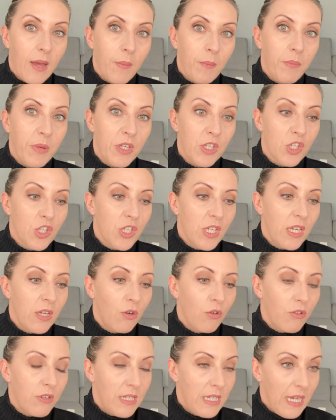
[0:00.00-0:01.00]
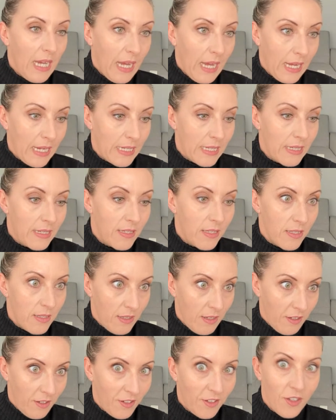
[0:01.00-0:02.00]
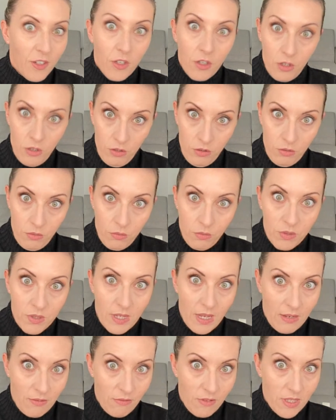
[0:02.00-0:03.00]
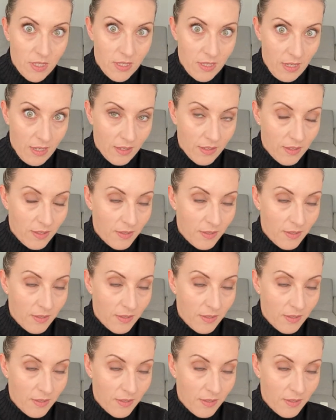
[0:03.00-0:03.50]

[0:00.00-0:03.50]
but she already had a son who was Henry VI.